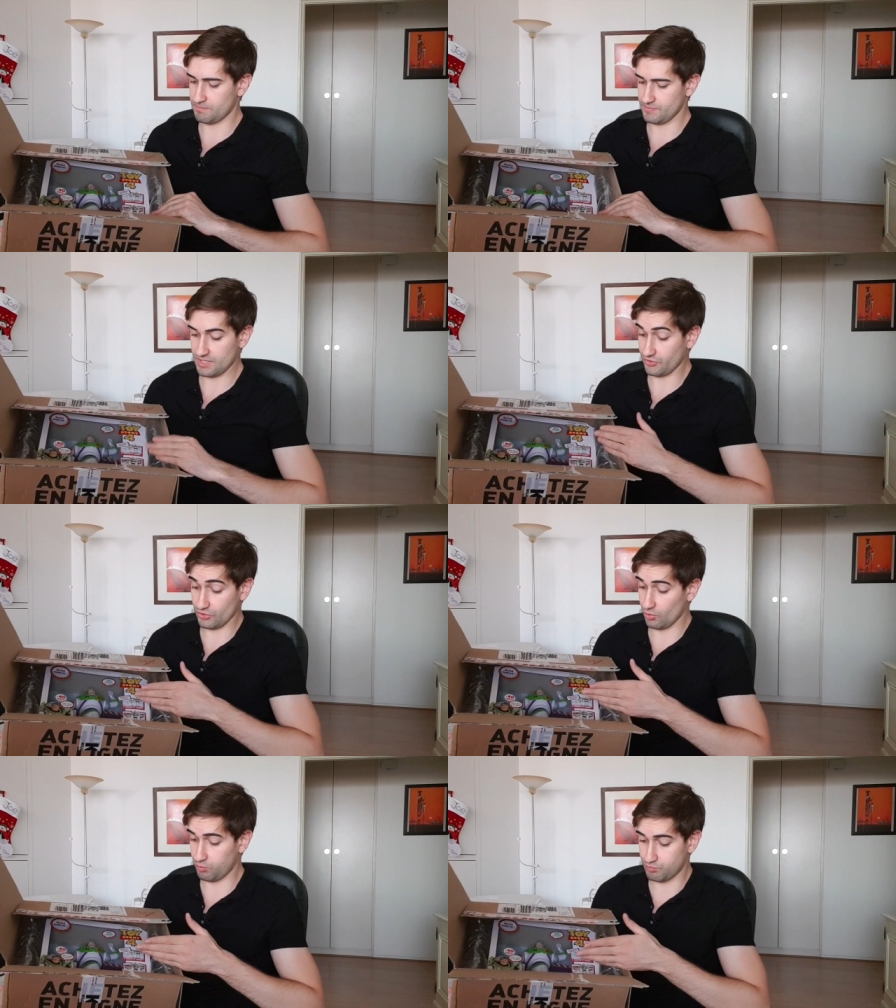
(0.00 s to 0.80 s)
there is
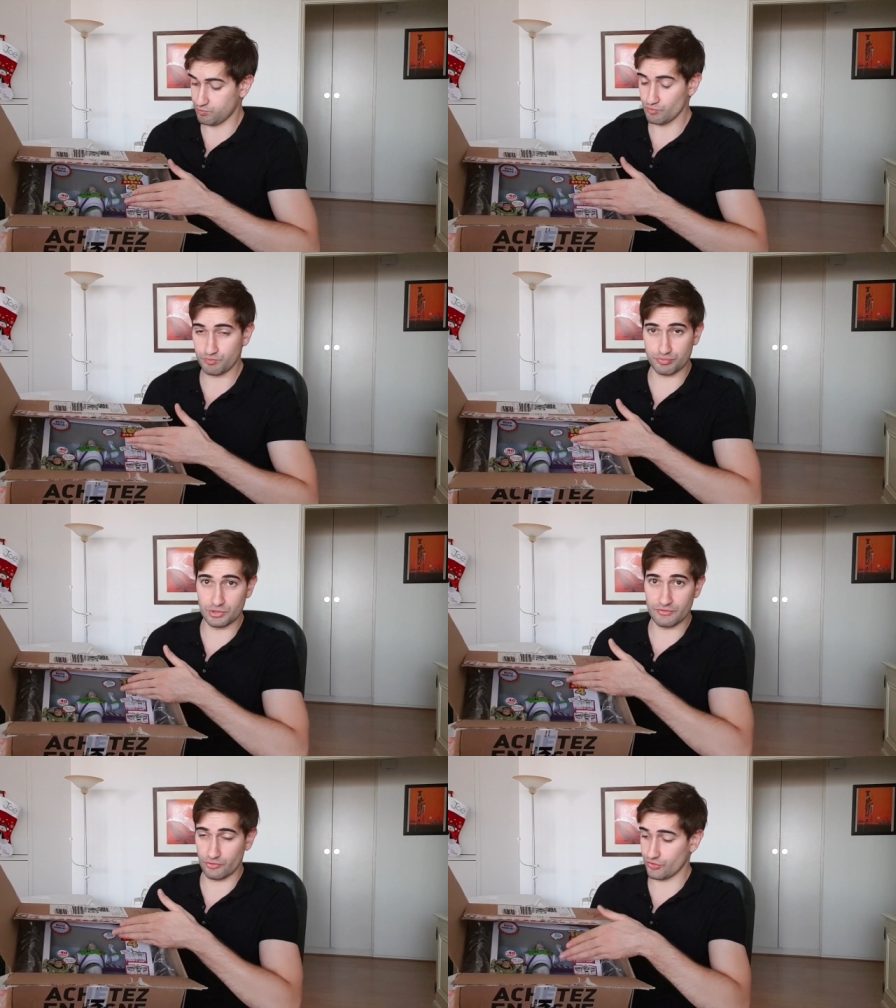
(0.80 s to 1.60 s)
no
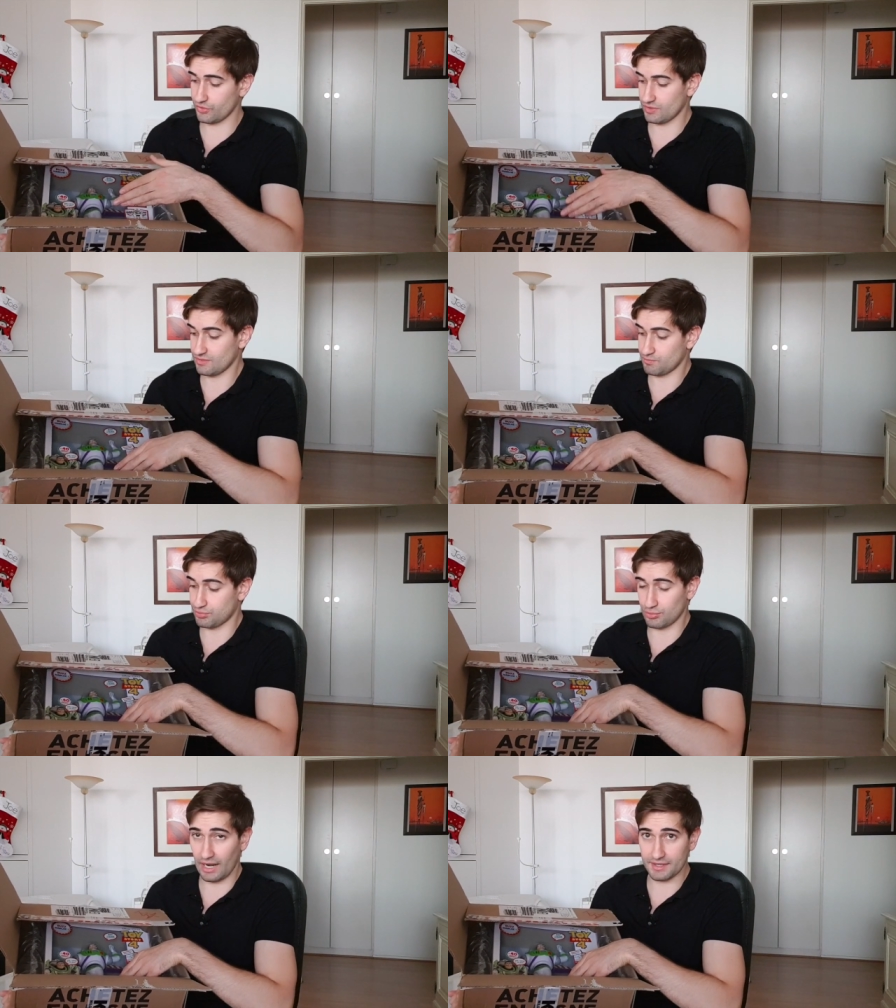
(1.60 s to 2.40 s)
previous
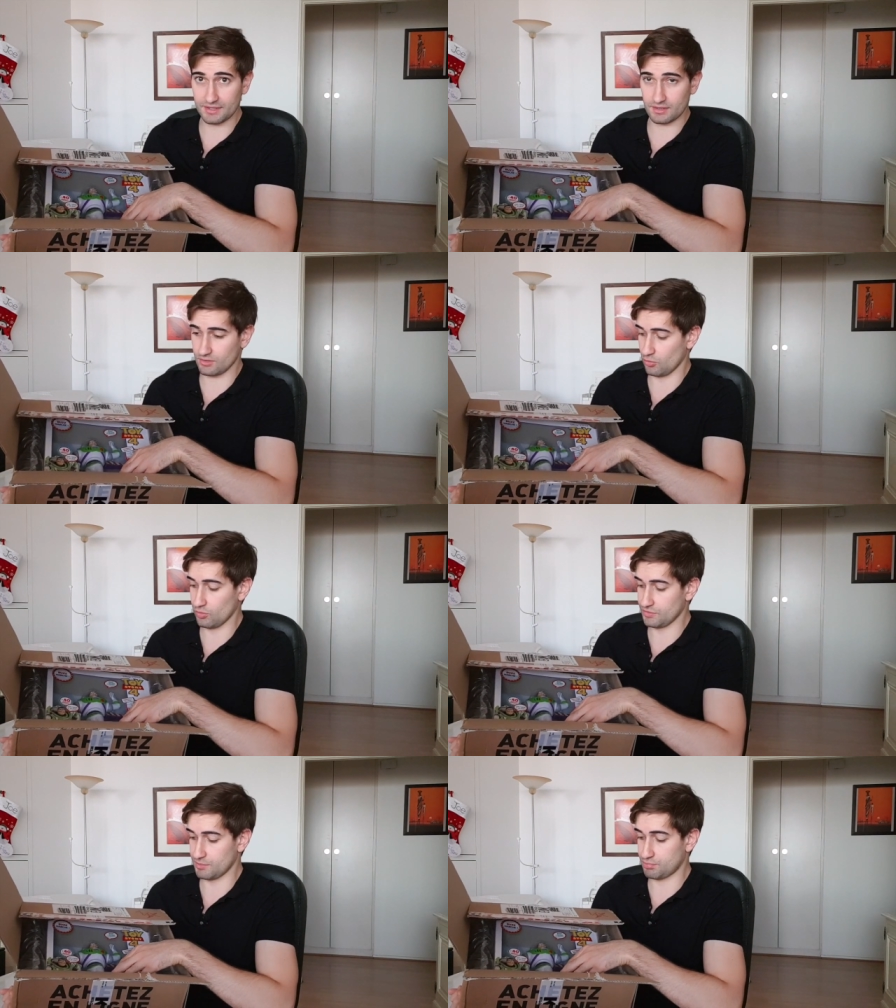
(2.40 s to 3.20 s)
price,
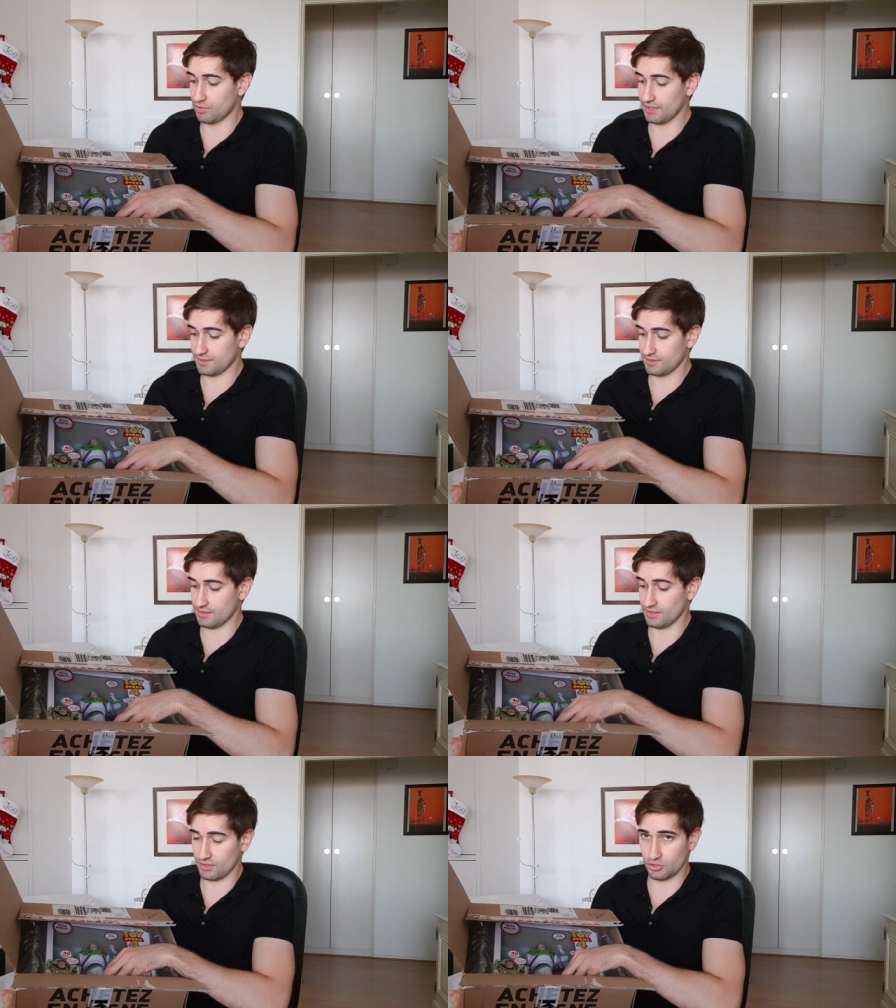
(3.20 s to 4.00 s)
so the price
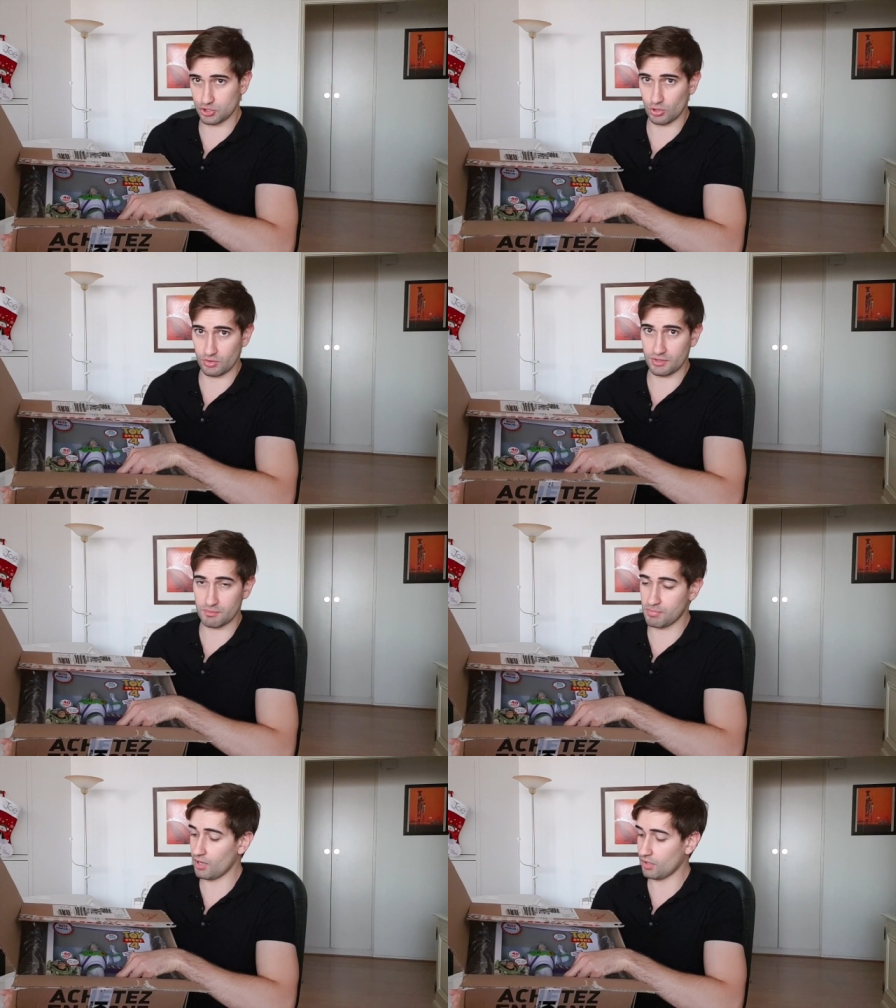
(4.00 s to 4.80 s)
is not shown on the
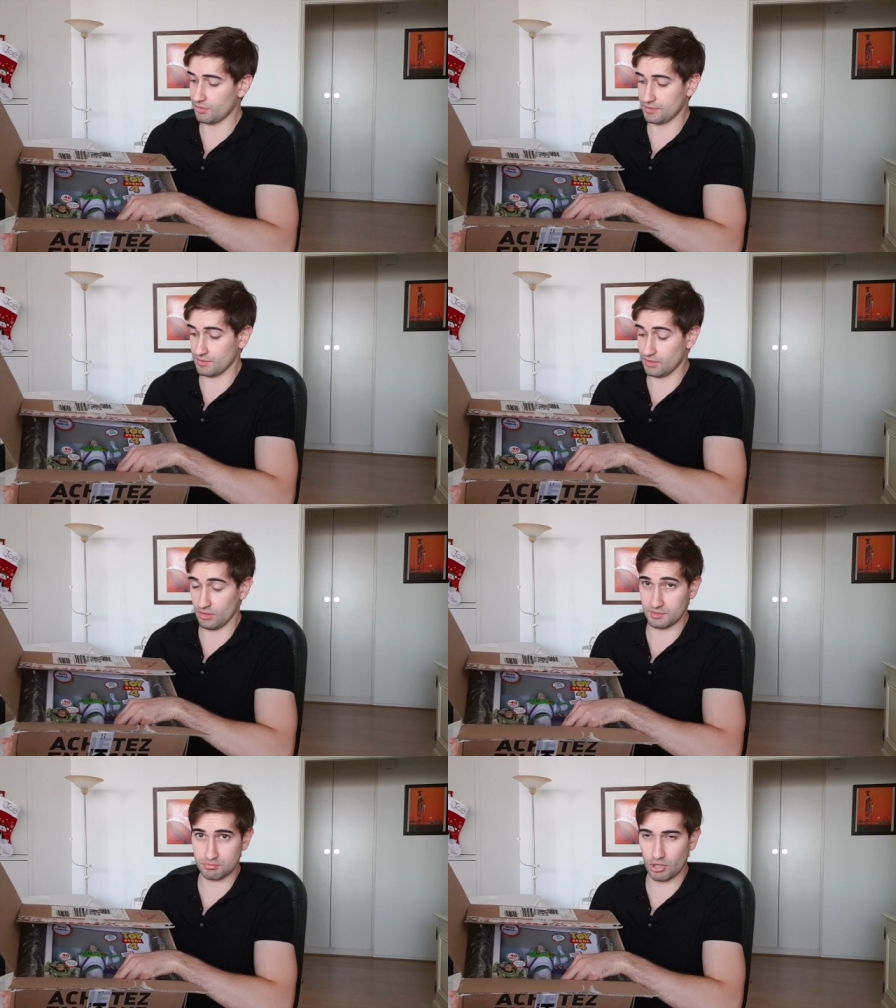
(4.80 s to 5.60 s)
bar on the
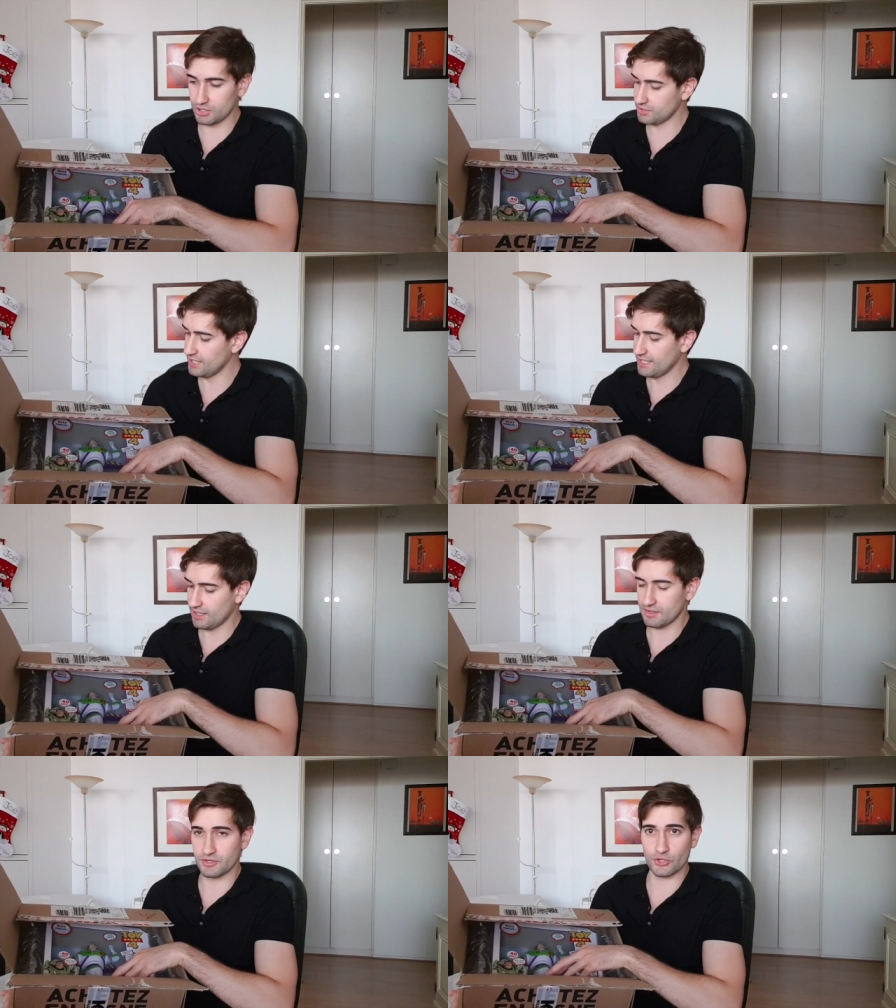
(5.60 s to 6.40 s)
on the product,
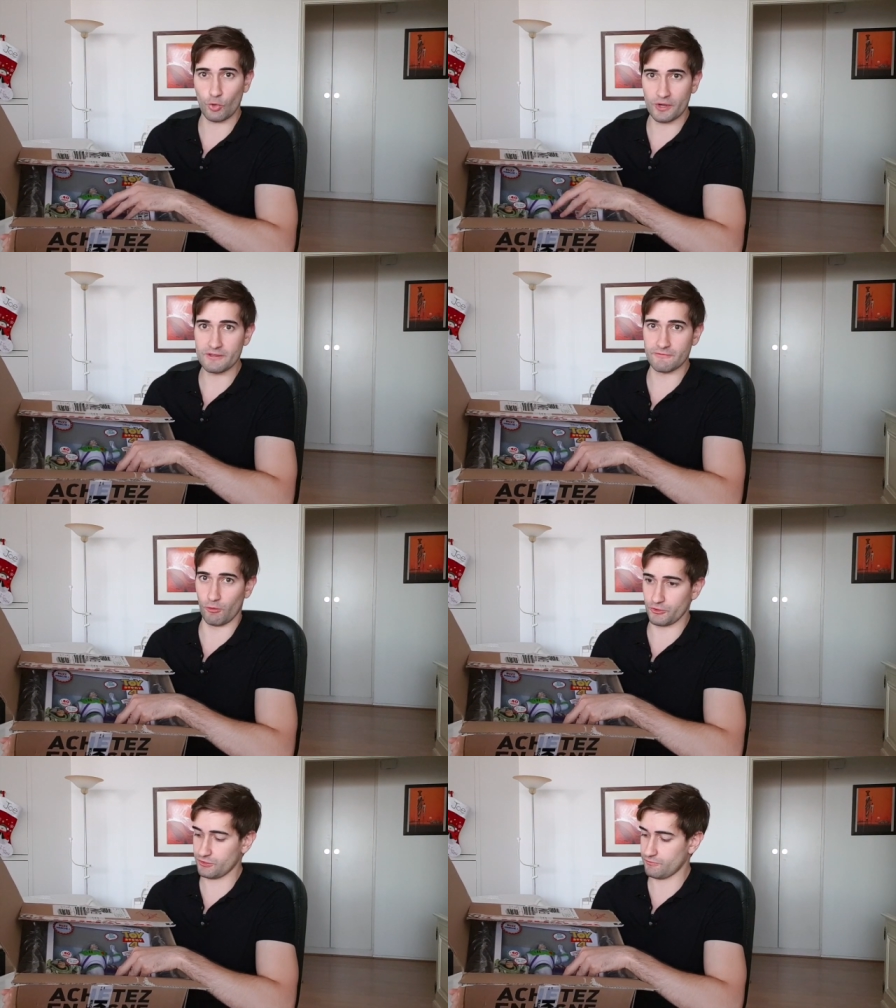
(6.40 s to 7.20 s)
and there is no
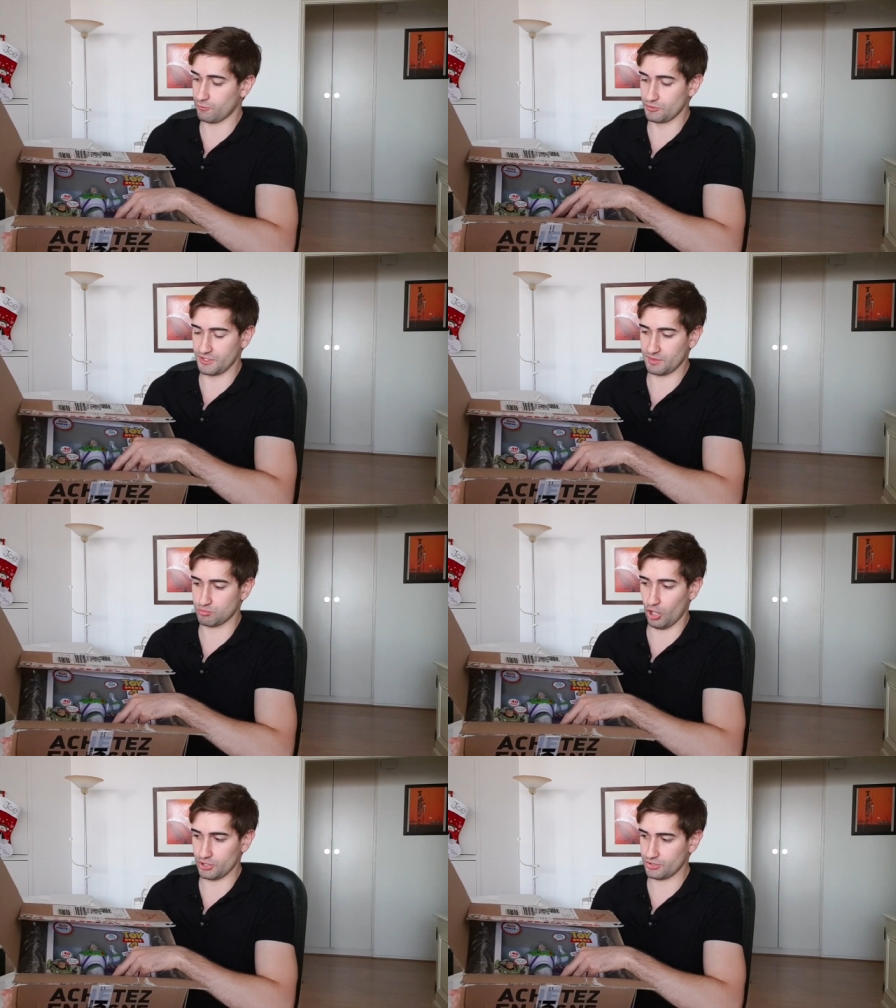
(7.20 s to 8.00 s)
invoice for this
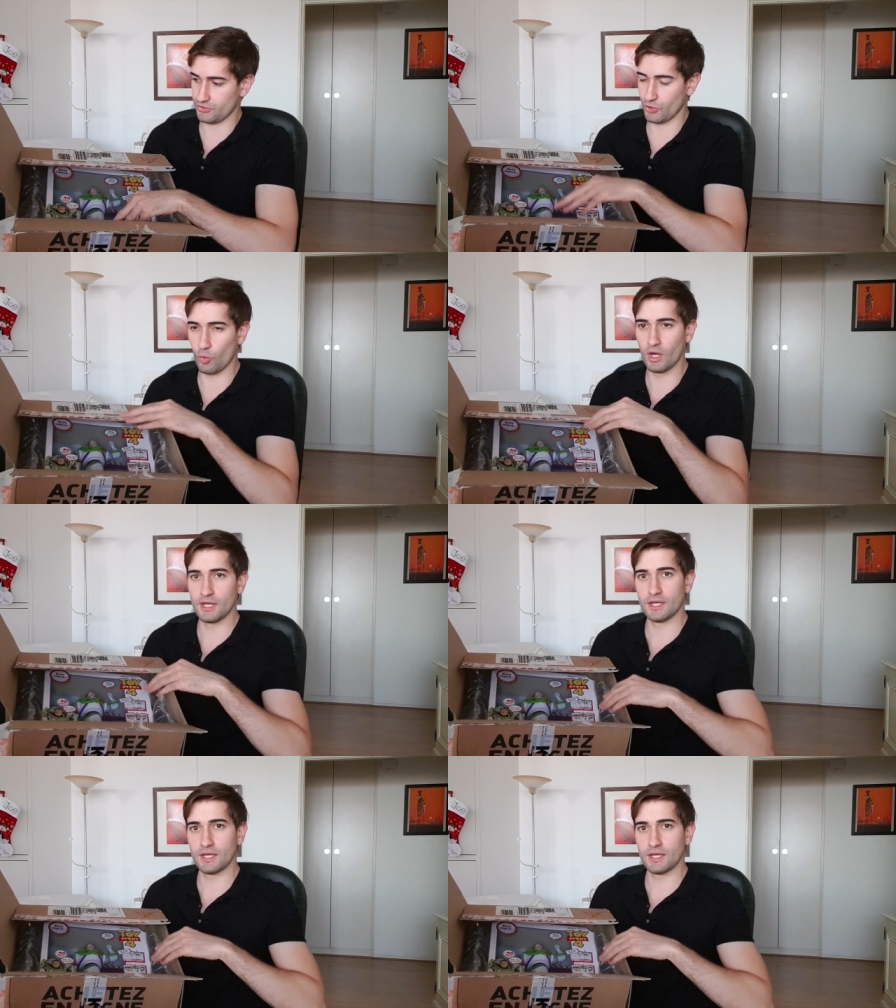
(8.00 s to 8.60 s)
product. So